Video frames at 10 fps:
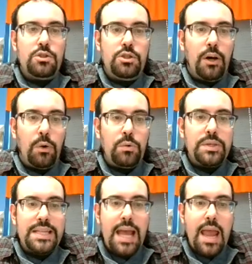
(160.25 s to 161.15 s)

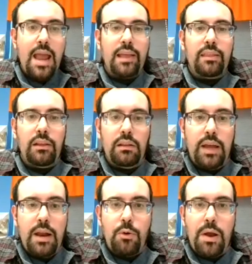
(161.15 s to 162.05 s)
Don't take the
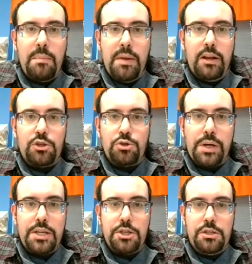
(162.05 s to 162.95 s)
later
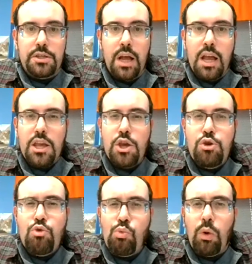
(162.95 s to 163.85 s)
administrations.
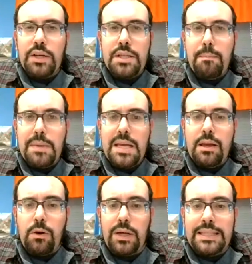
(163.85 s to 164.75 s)
You want to be
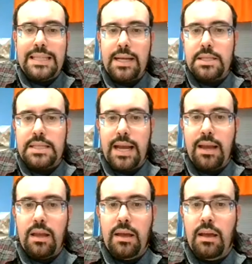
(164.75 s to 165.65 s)
there on test day.